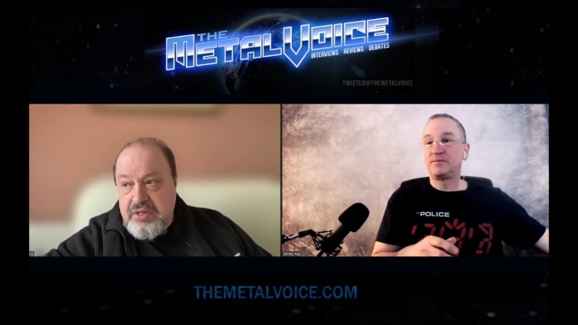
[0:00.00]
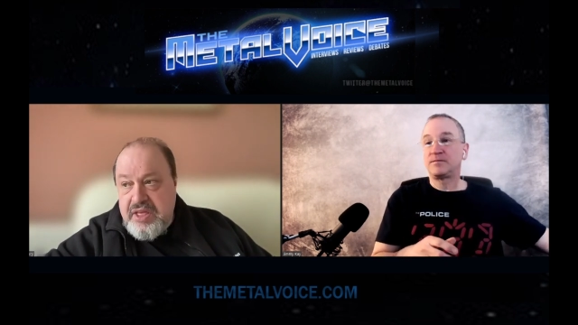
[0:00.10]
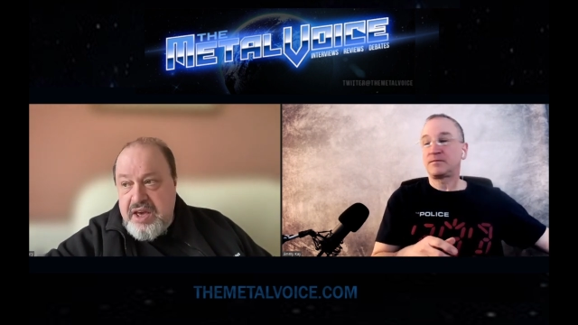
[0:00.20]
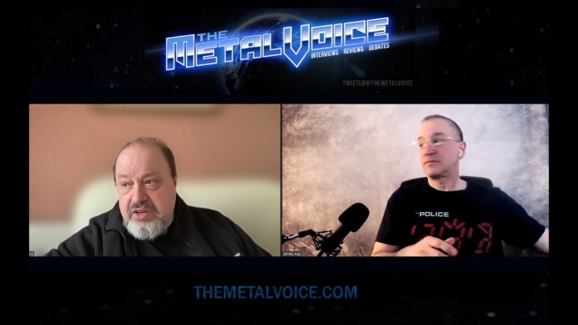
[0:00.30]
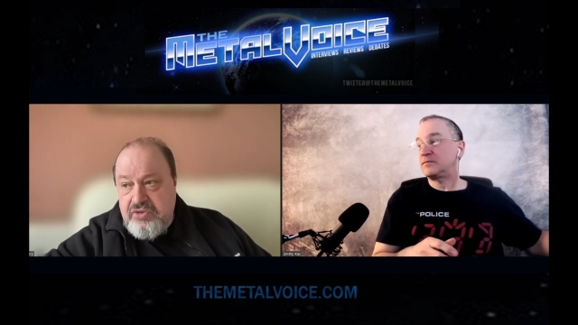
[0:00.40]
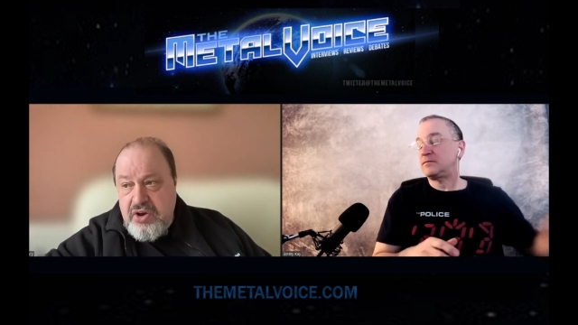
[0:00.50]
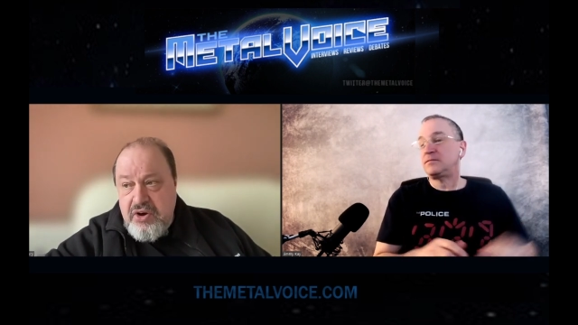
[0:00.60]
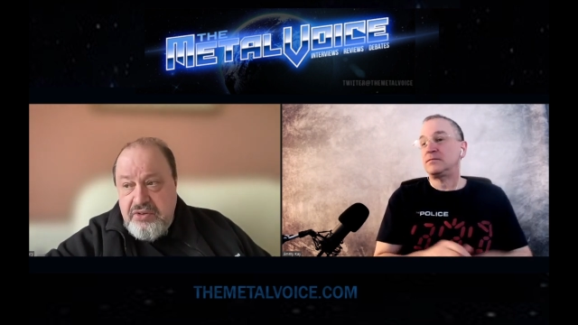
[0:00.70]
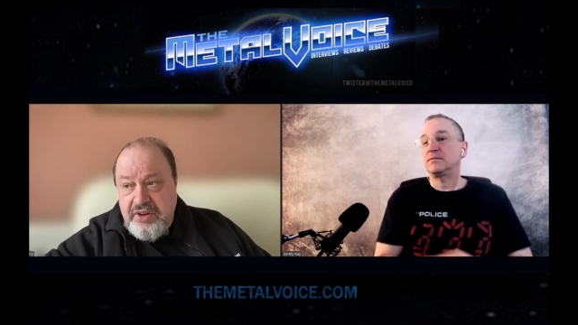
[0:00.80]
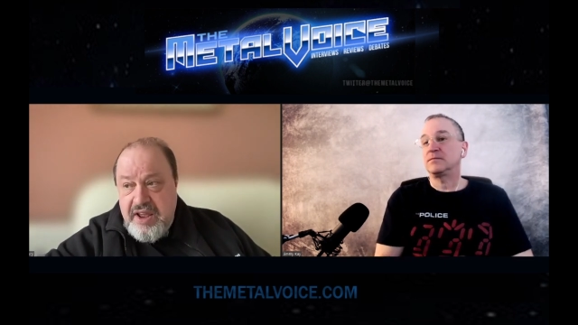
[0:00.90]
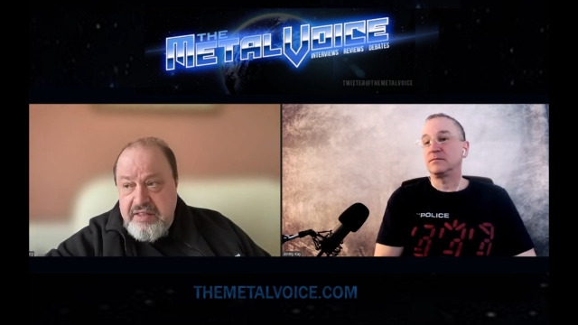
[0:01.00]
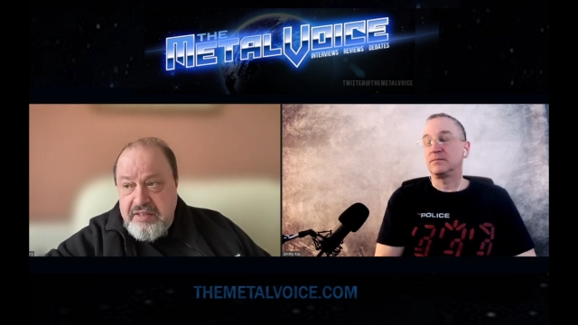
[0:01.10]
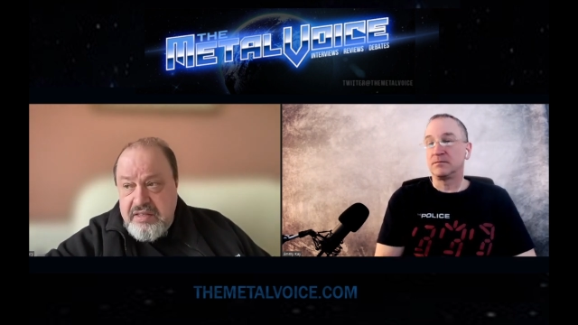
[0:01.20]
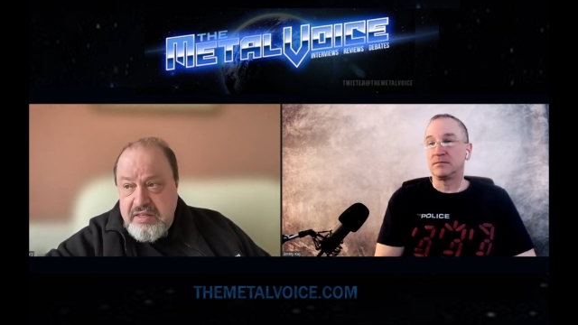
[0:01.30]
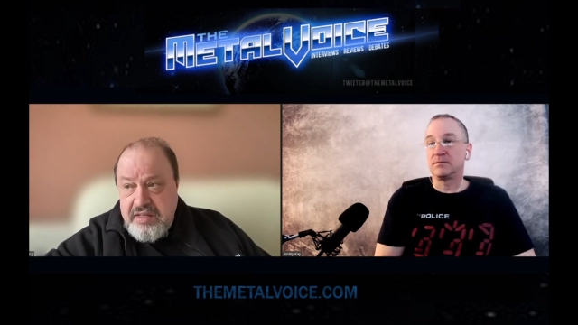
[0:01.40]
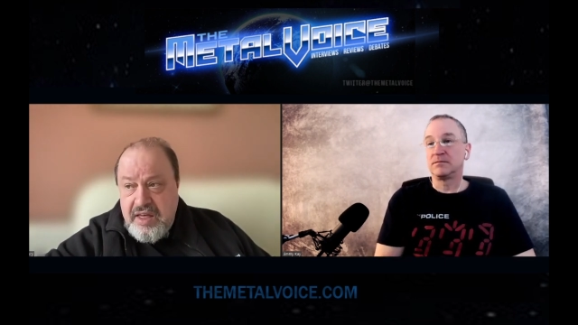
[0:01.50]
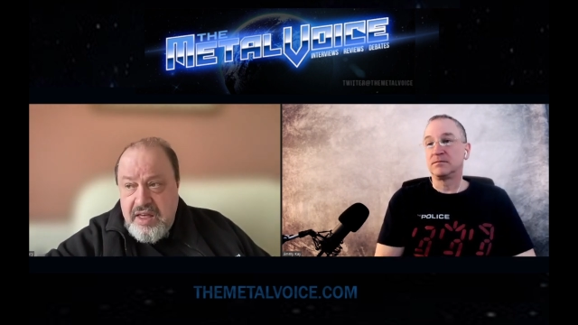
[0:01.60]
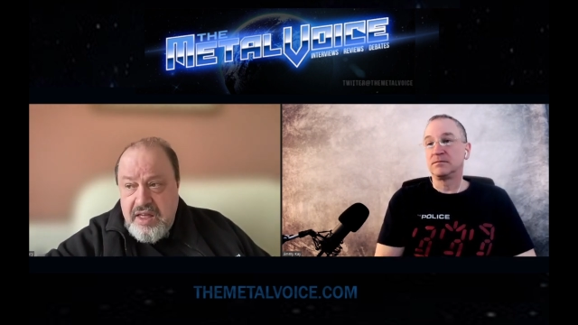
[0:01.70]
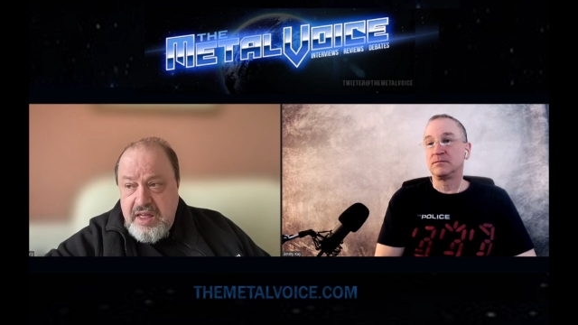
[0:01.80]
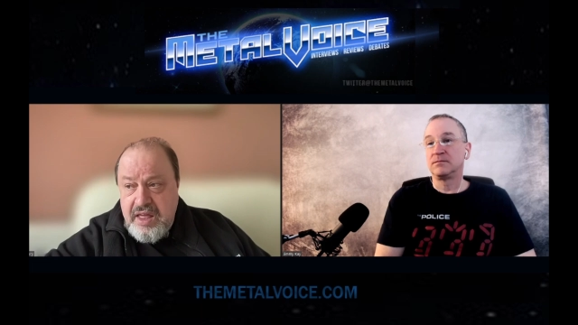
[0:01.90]
Speaker 1: the extra content,
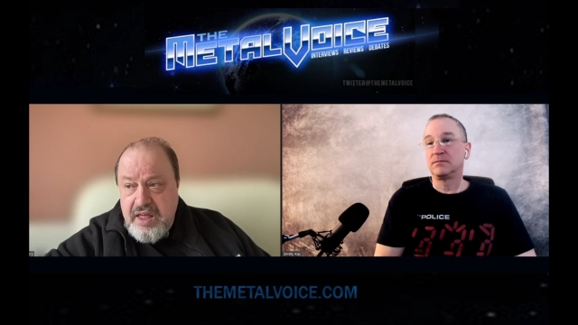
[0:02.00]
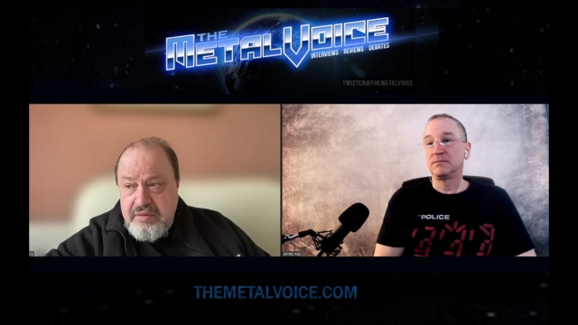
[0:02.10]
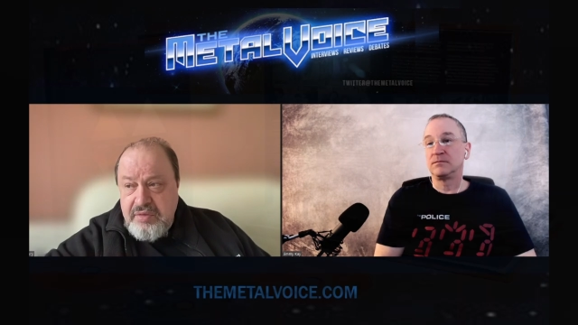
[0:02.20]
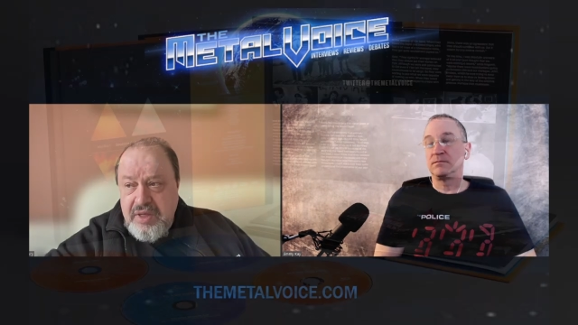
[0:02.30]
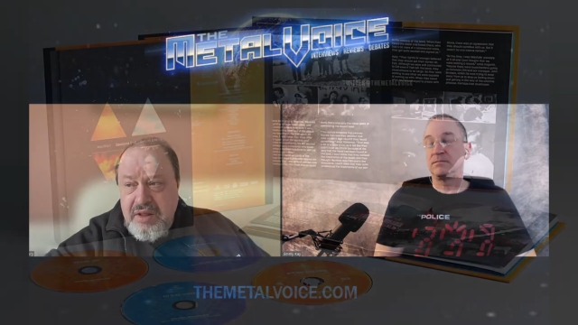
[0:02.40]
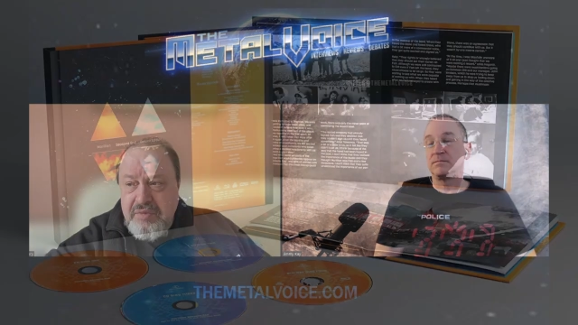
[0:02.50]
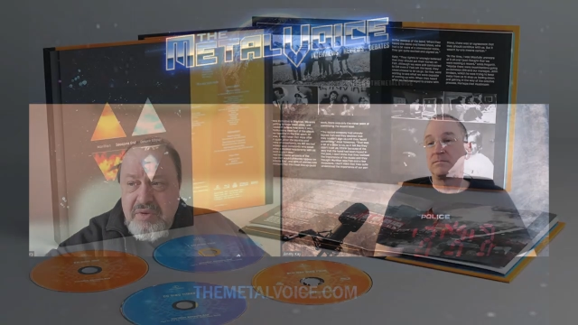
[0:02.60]
uh, and you know we